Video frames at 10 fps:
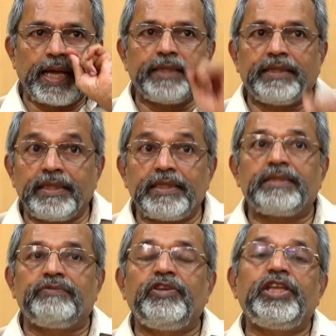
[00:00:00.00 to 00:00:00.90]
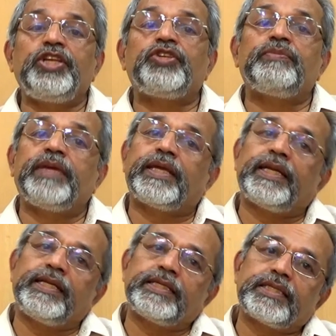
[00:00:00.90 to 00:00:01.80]
I think we need to make
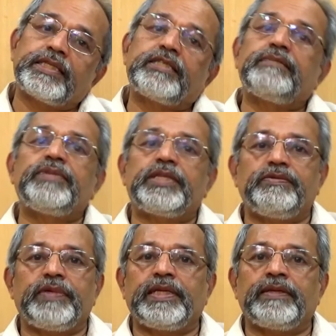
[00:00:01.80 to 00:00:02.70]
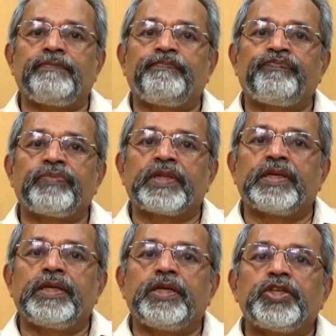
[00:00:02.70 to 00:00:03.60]
a distinction between
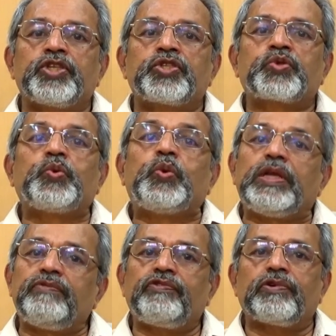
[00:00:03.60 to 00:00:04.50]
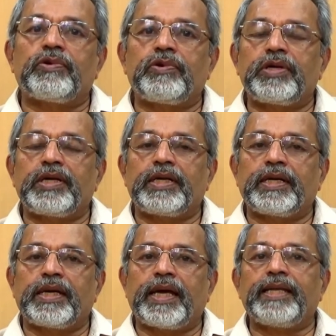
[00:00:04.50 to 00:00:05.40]
schooling for all
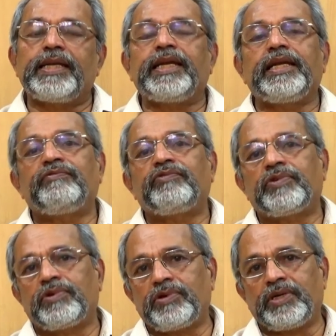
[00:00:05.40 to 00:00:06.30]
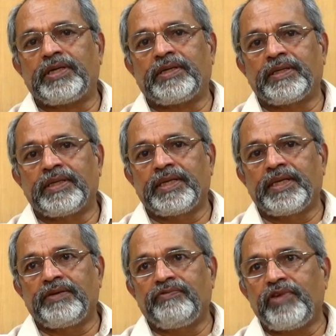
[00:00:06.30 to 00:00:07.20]
and learning for all.
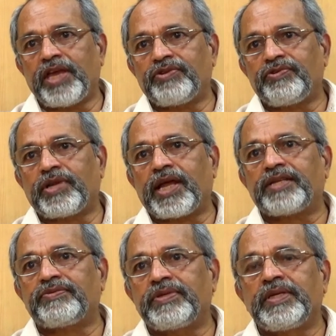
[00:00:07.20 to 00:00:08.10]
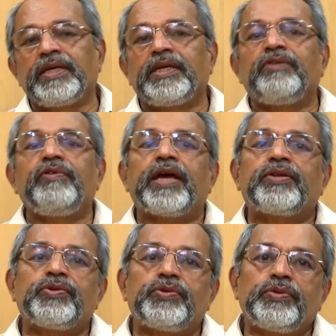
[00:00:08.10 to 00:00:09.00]
We had to trans, we
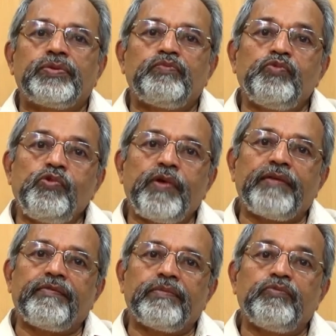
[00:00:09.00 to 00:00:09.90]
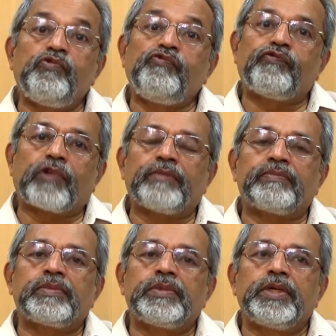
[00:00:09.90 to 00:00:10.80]
had to move a, move
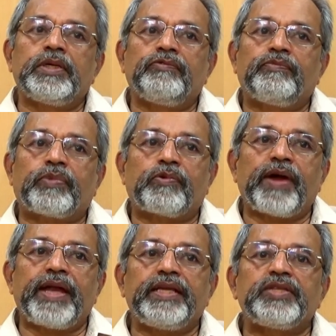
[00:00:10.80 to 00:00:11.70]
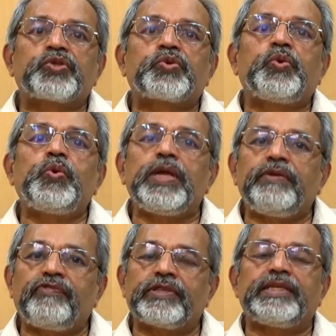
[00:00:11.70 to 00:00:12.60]
from providing
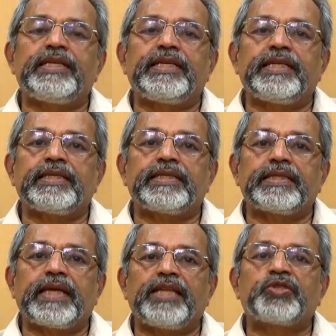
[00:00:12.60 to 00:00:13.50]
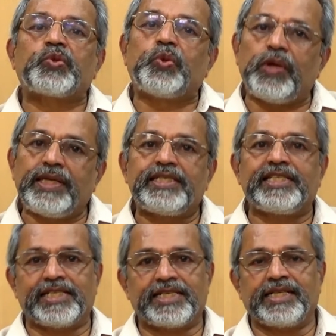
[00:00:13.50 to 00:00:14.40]
schooling facilities and schooling
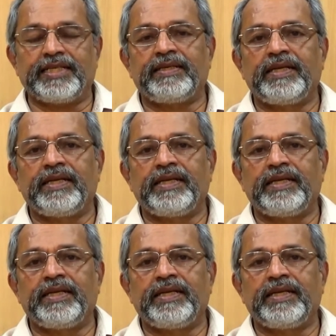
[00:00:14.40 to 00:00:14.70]
children